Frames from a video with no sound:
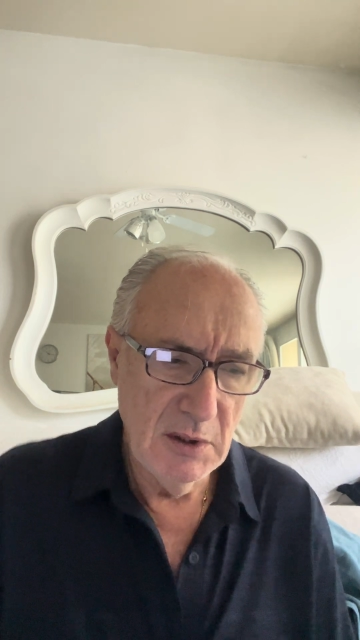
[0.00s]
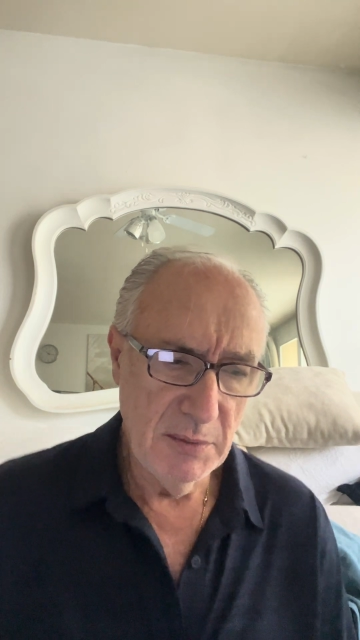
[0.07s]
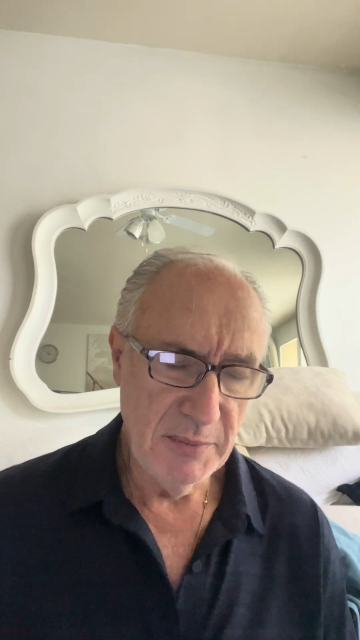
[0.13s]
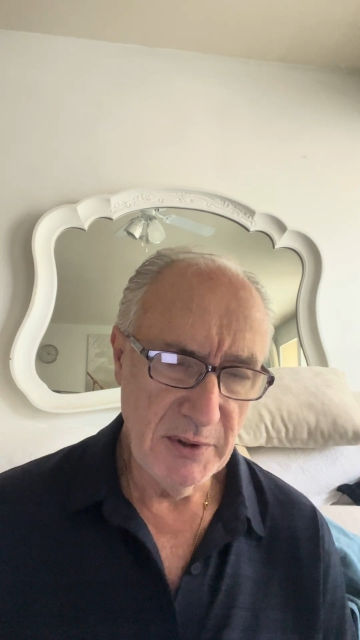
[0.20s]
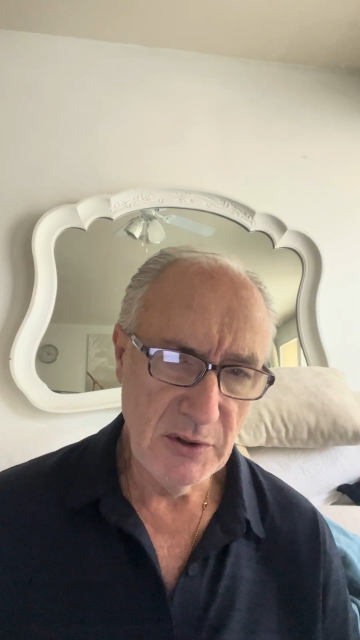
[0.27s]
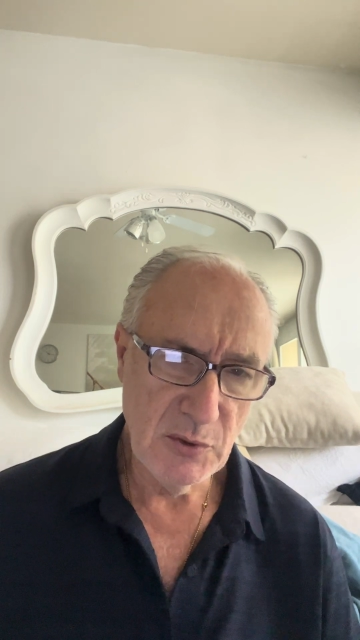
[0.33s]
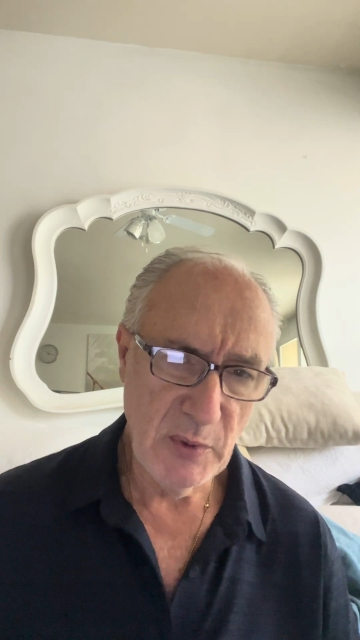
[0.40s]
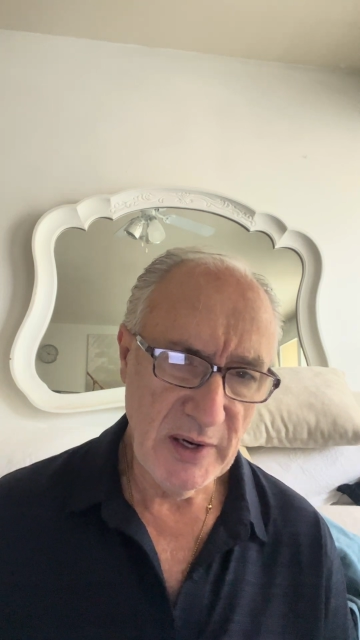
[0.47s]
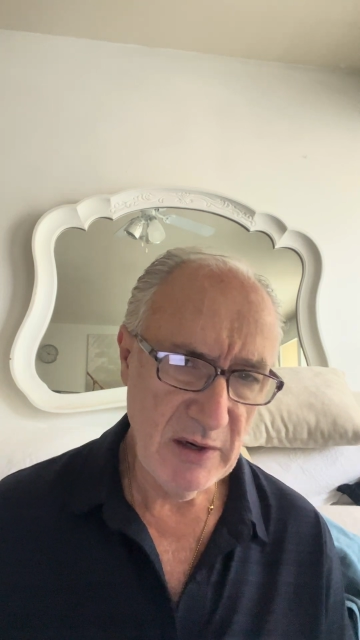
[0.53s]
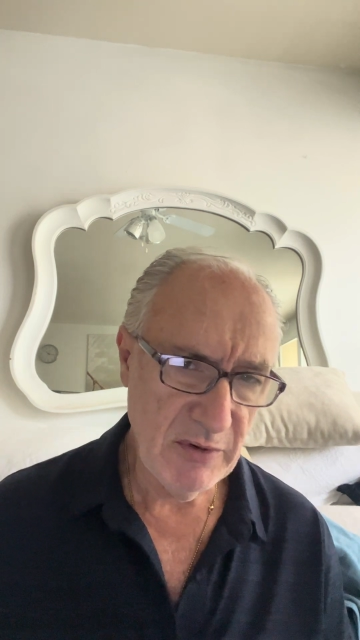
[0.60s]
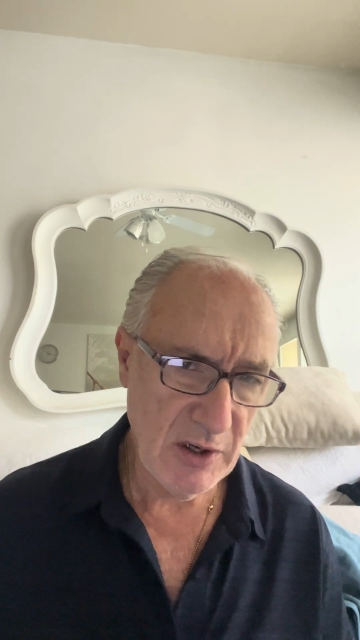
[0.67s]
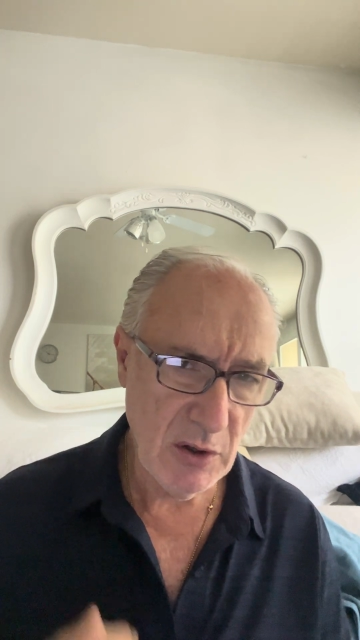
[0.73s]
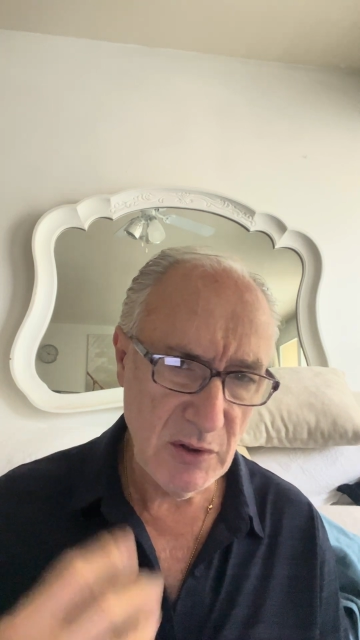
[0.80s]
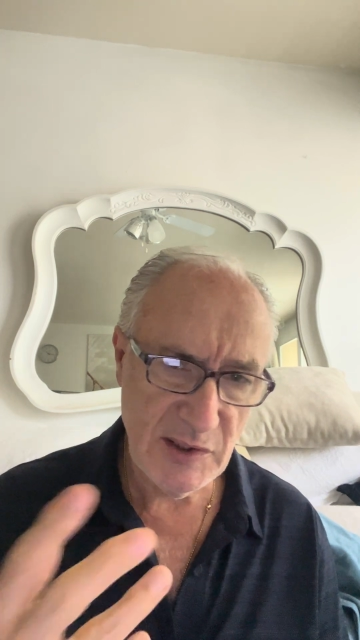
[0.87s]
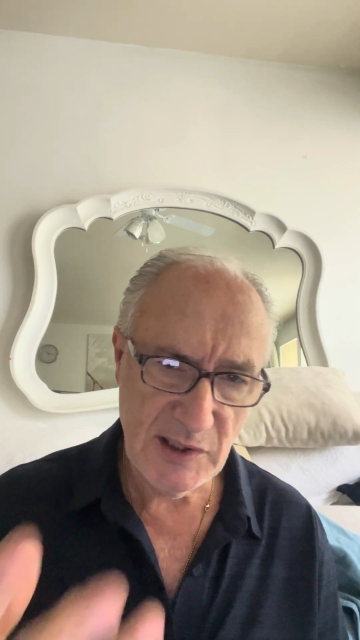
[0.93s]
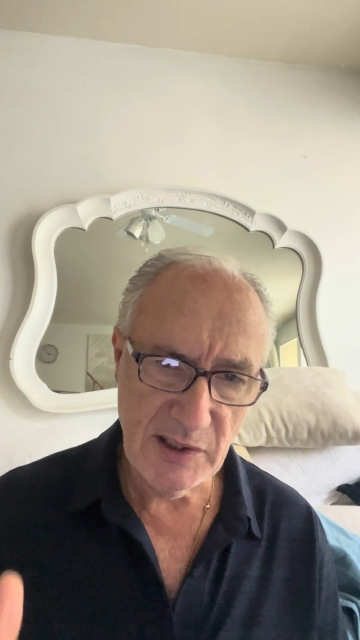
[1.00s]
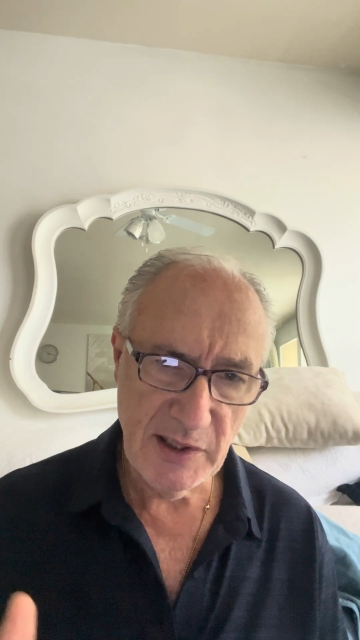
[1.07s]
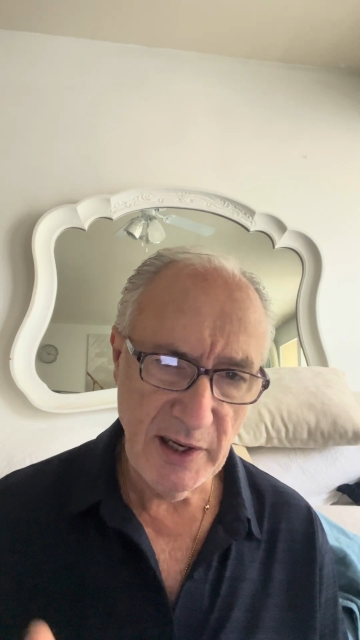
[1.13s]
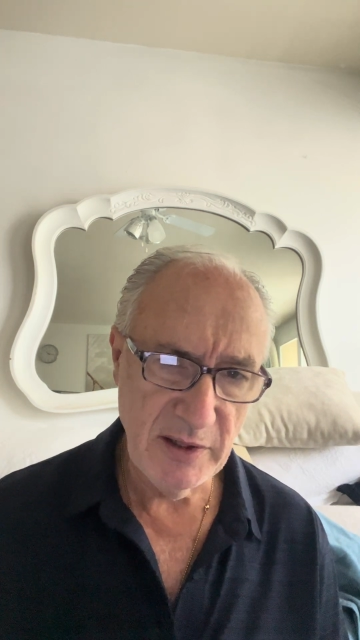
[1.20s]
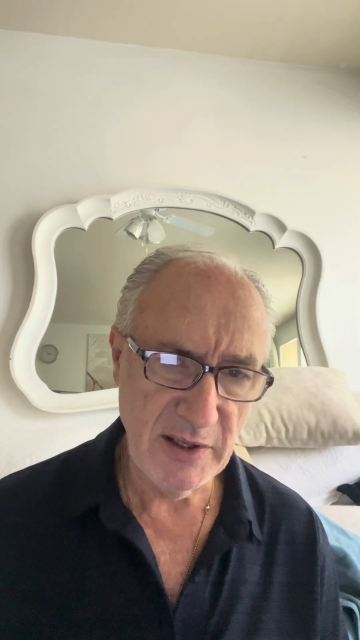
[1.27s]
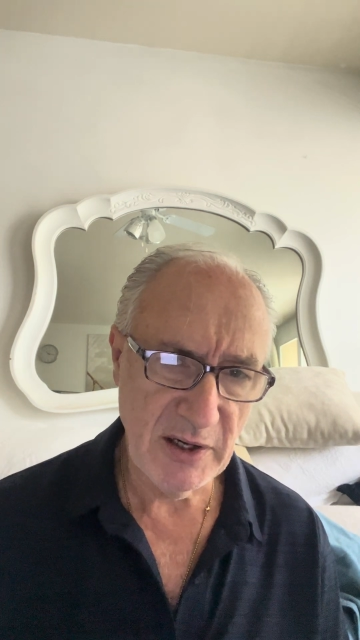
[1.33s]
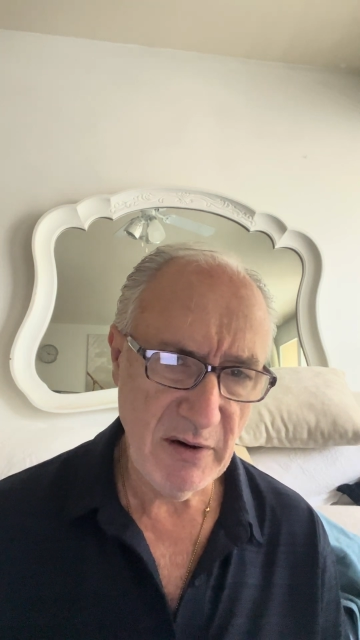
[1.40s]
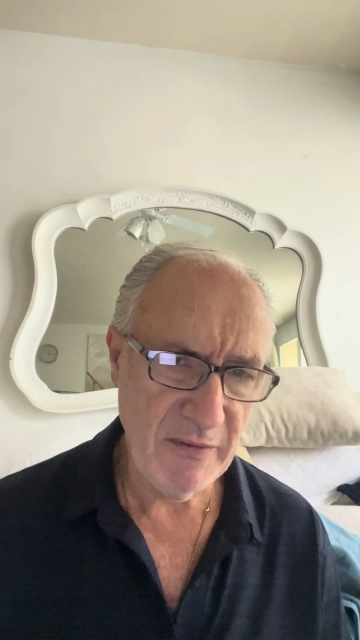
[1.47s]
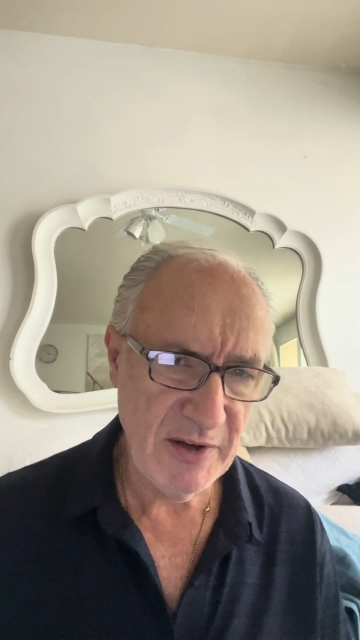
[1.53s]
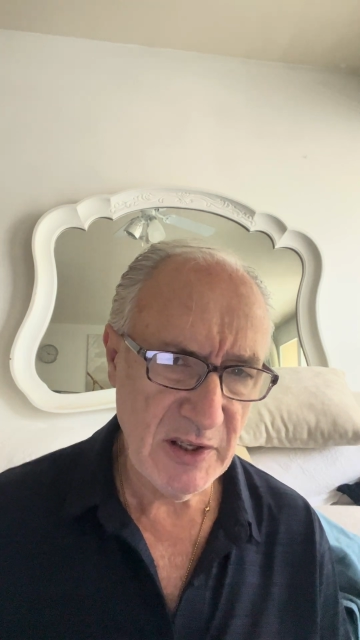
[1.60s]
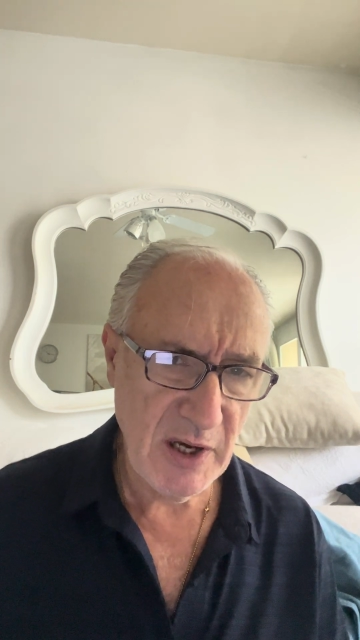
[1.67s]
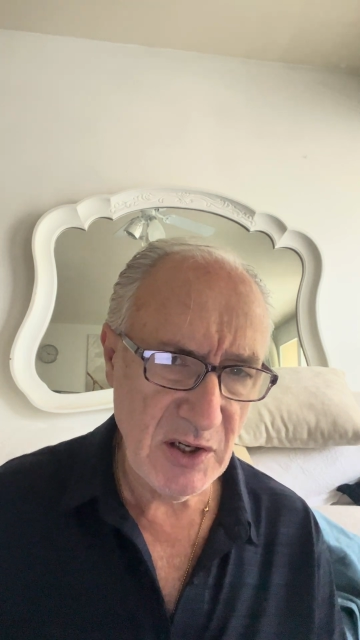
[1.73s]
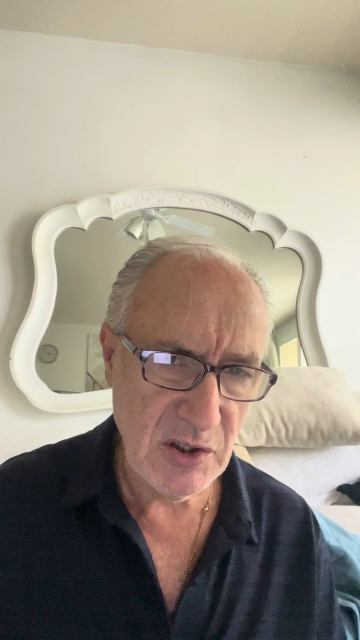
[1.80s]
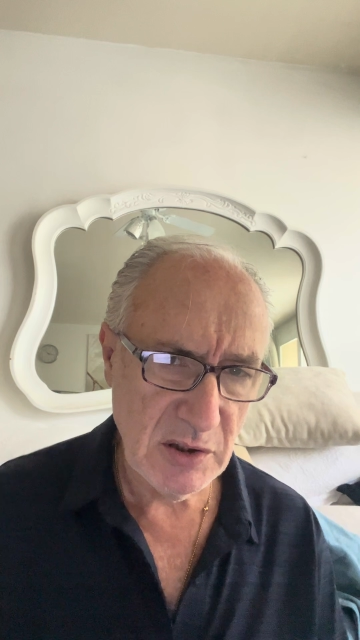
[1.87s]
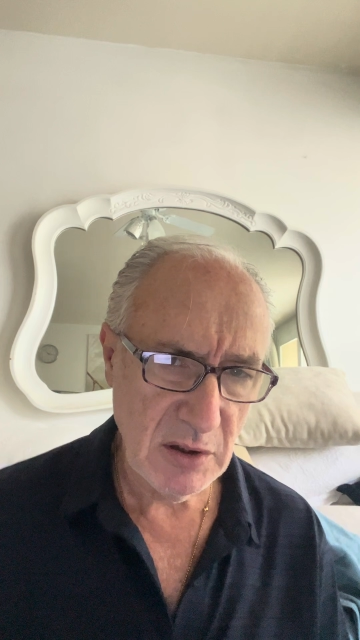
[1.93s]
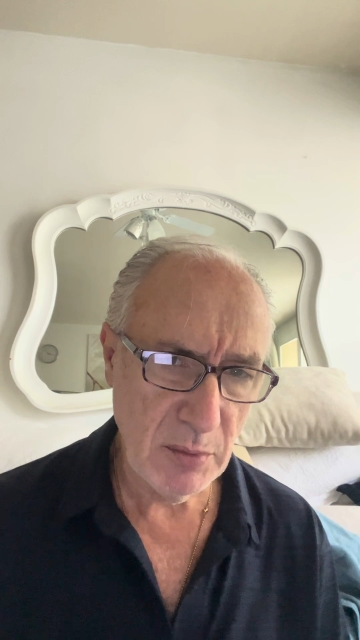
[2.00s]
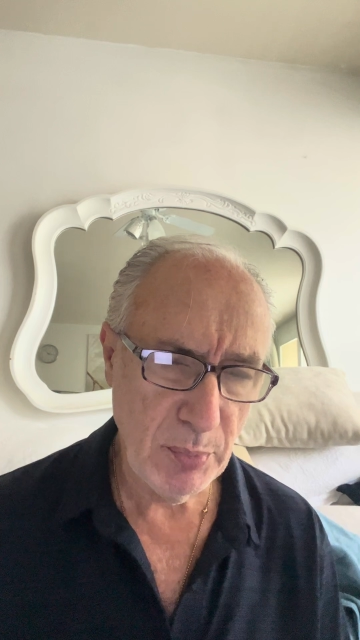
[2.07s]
because whatever goes in there, the gravitational